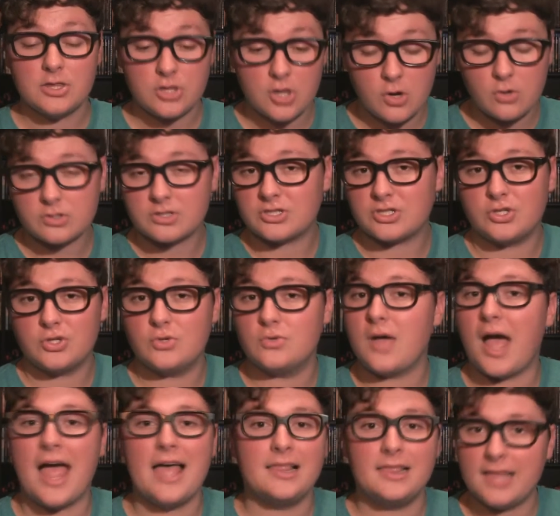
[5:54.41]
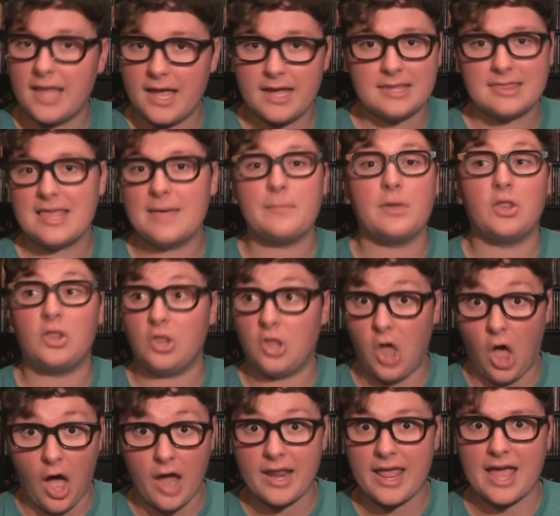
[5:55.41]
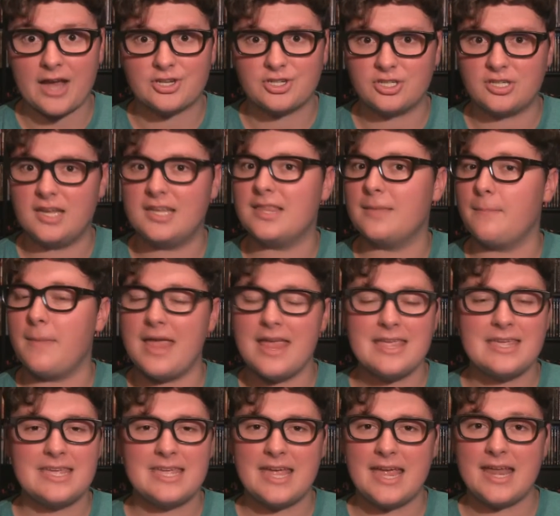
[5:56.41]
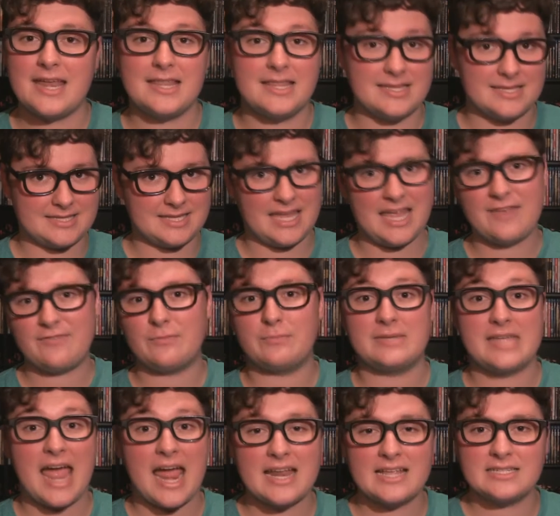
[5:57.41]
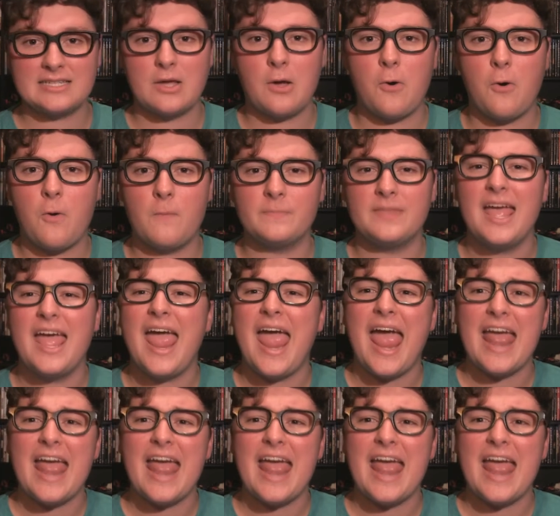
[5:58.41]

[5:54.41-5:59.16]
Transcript: Those two, I like them a lot, actually. The main kid, it's the kid from Daddy's Home.